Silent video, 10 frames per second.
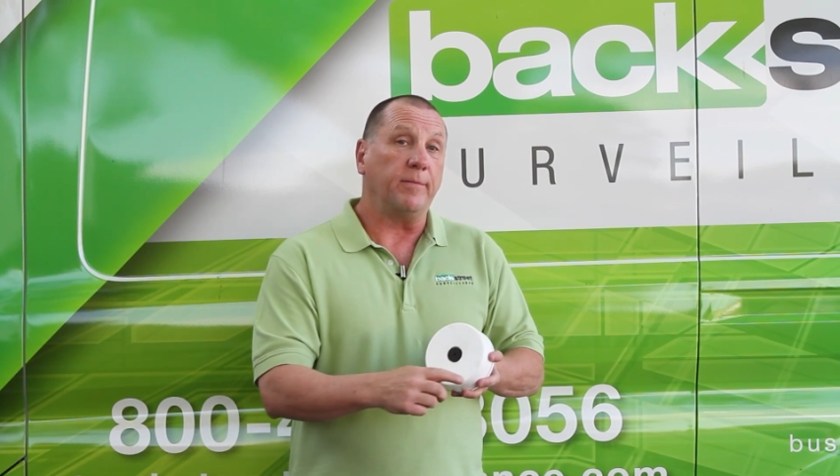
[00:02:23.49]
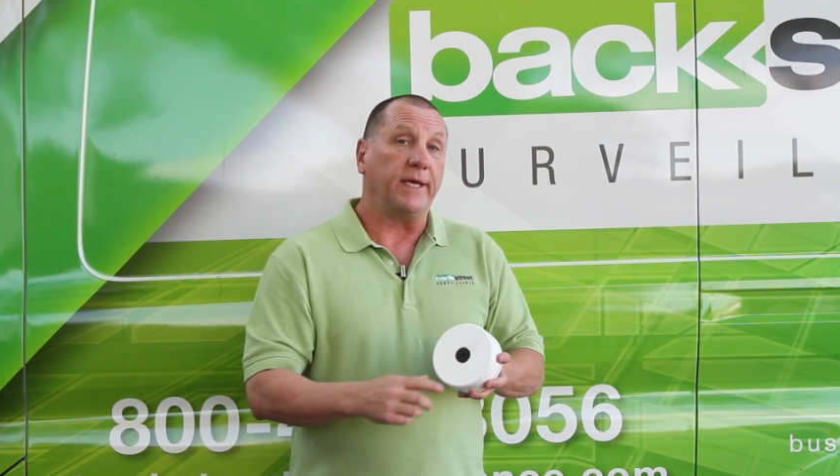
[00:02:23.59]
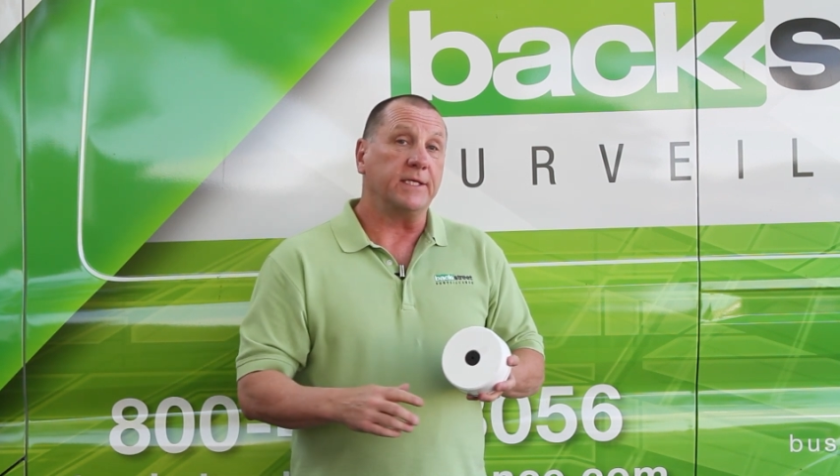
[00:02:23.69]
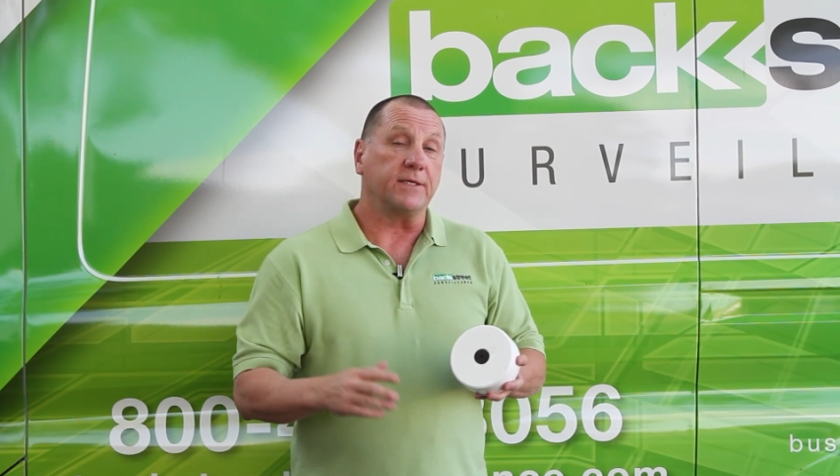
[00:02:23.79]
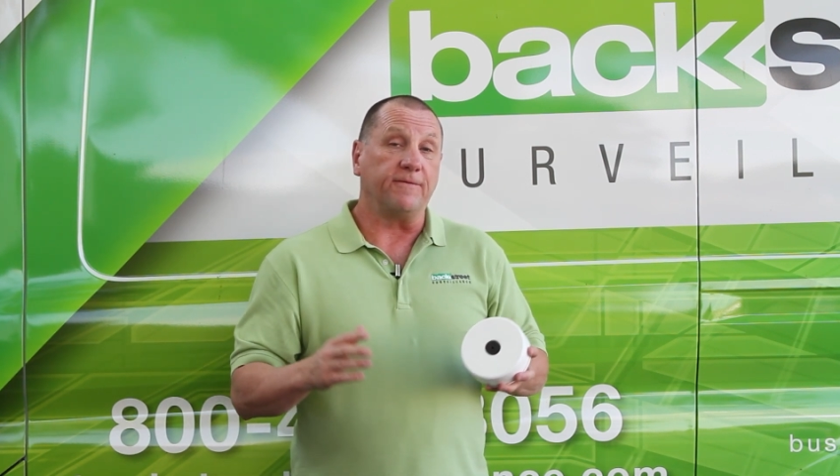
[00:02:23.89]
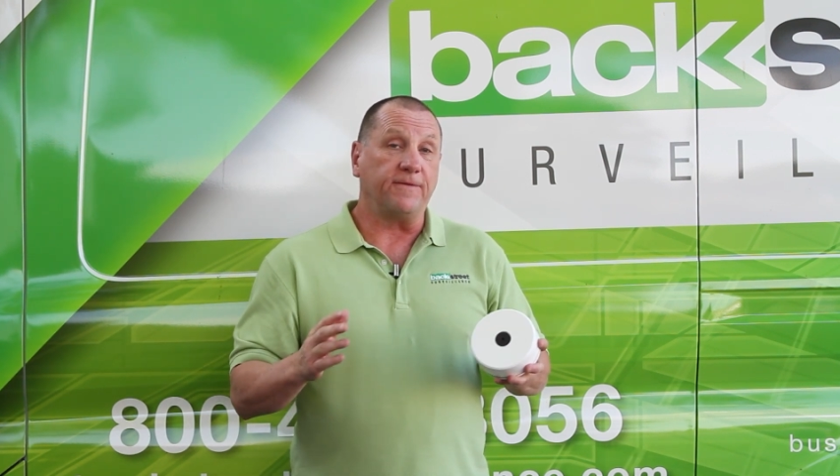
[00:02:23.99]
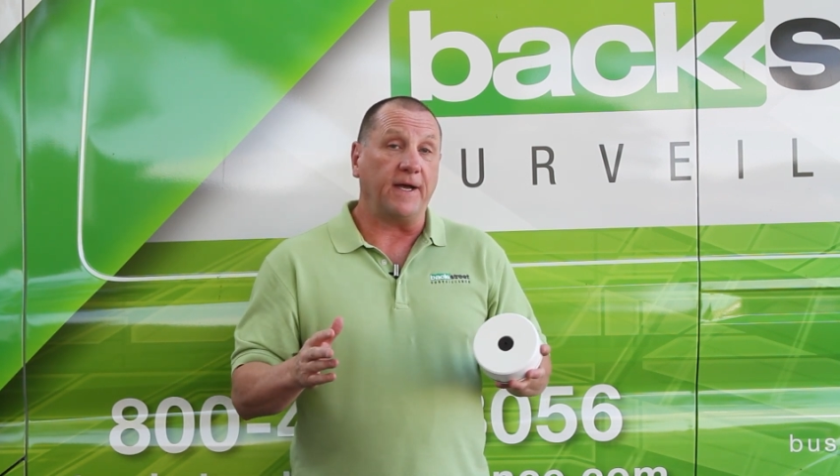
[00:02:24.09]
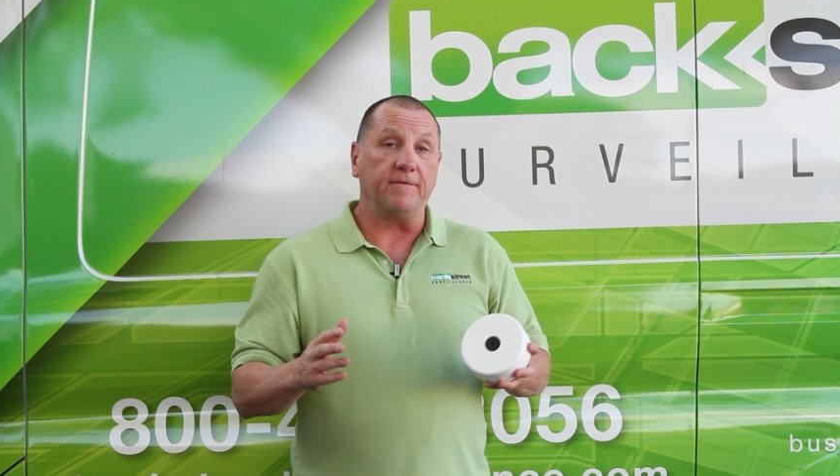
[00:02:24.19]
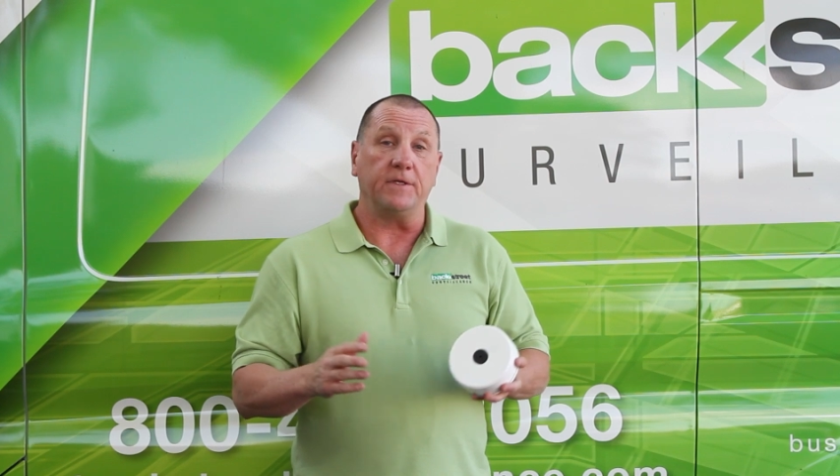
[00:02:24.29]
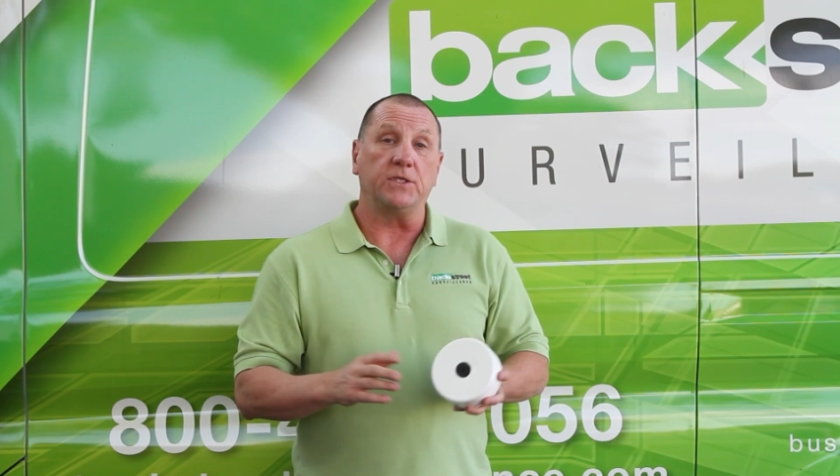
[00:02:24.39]
base of
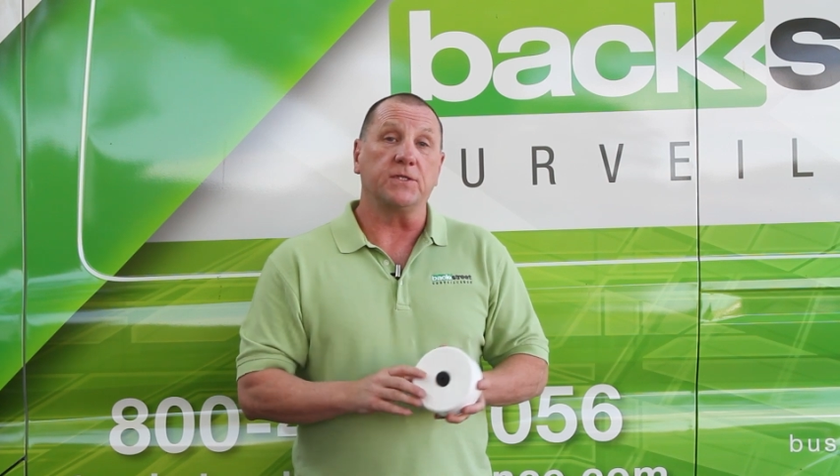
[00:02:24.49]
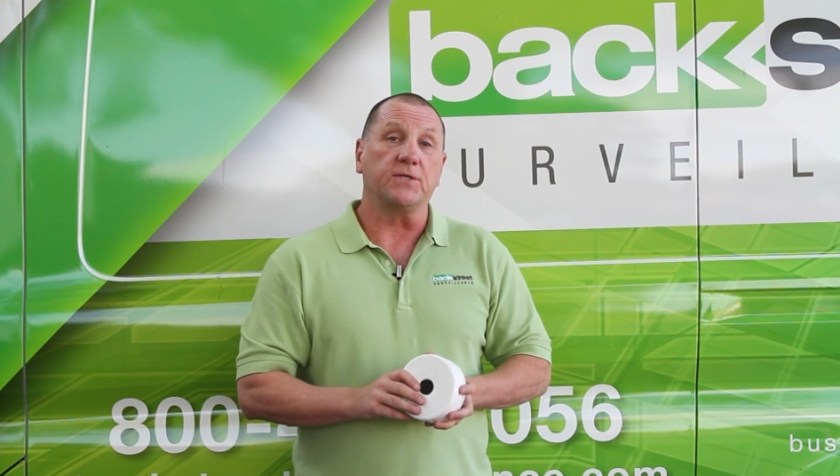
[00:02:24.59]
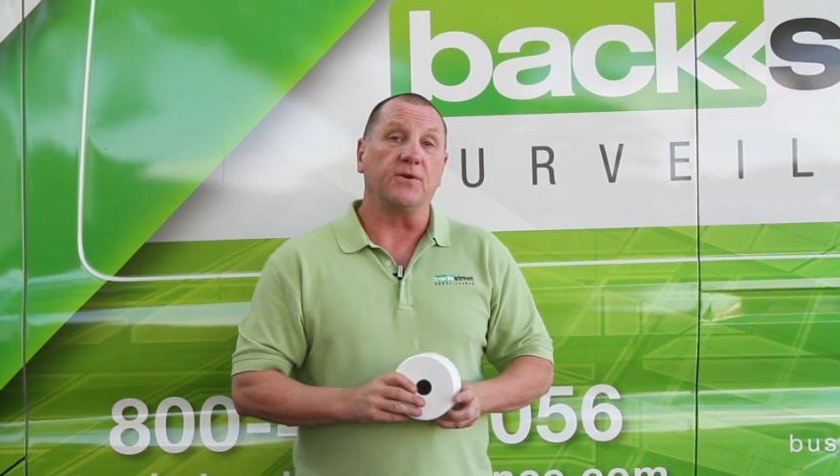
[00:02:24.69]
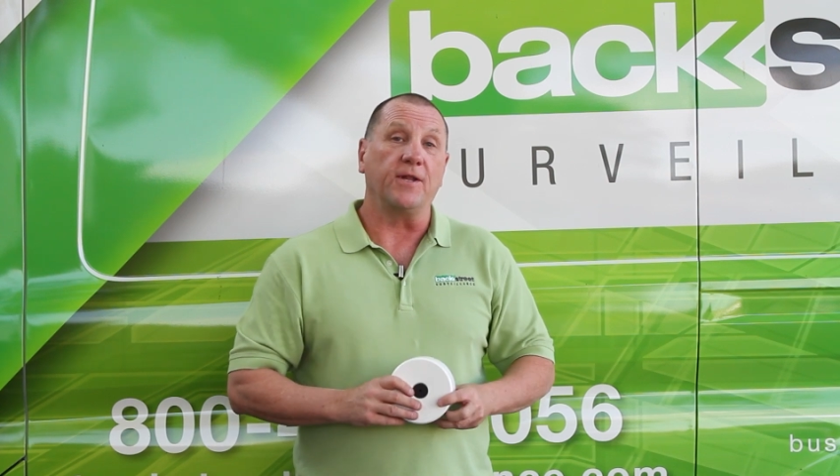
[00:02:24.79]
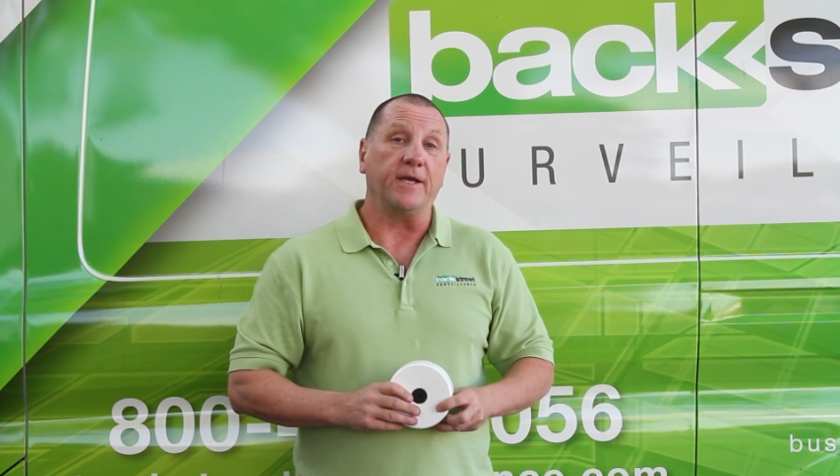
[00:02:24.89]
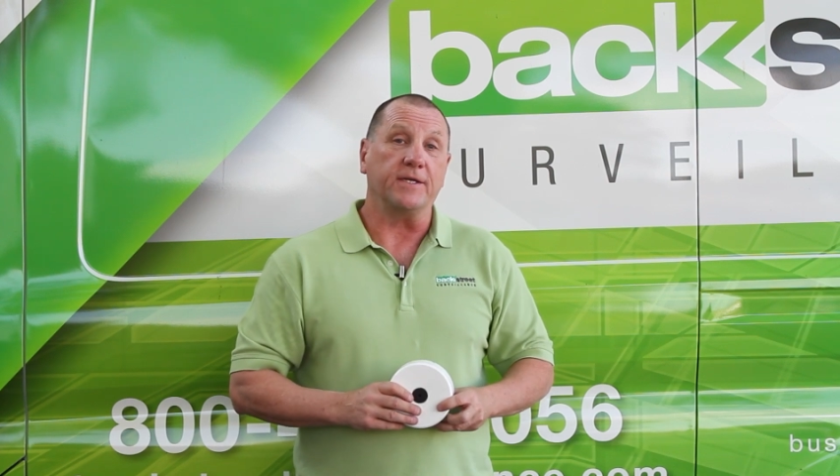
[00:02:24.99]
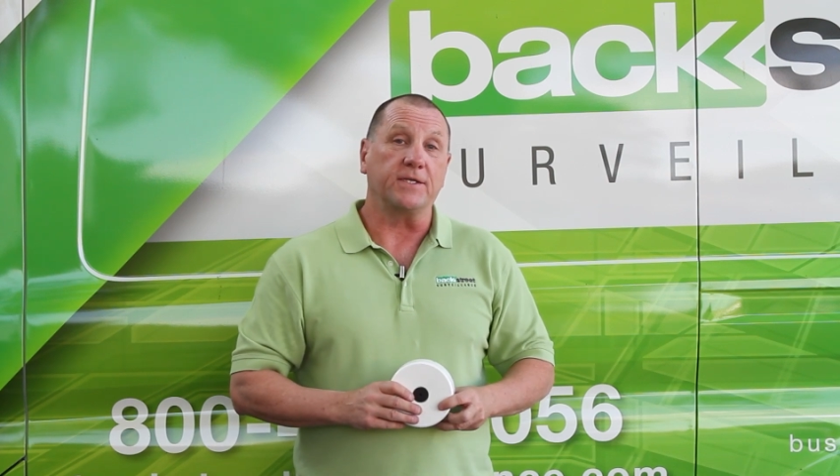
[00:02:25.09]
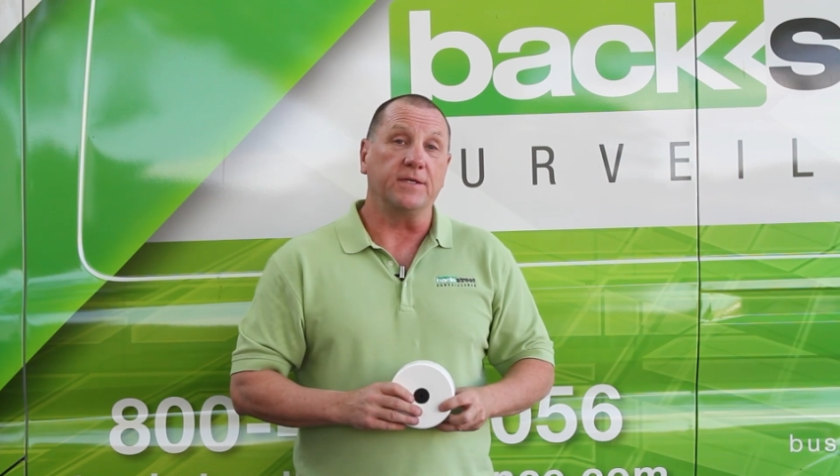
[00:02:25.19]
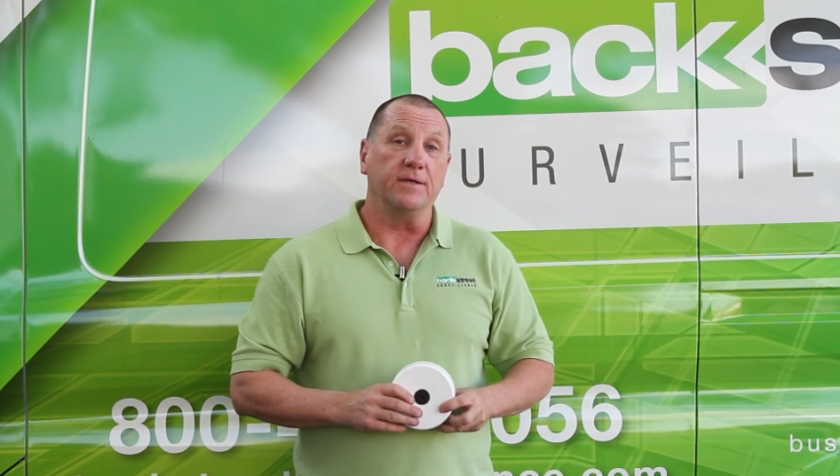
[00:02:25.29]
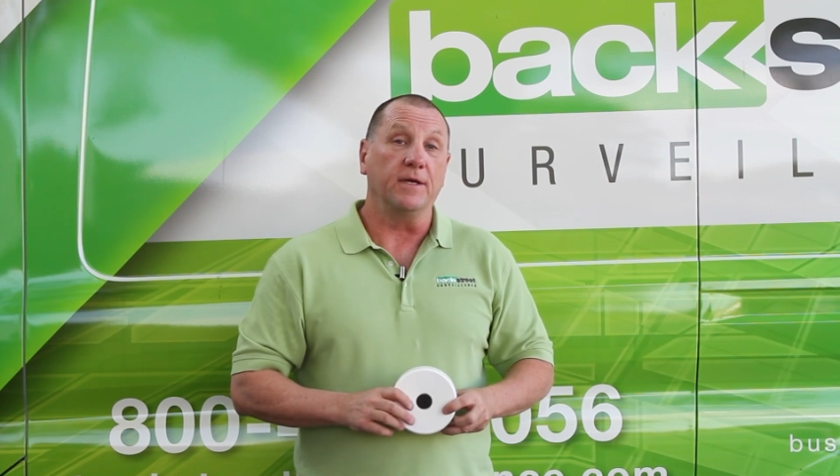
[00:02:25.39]
5 inches or less.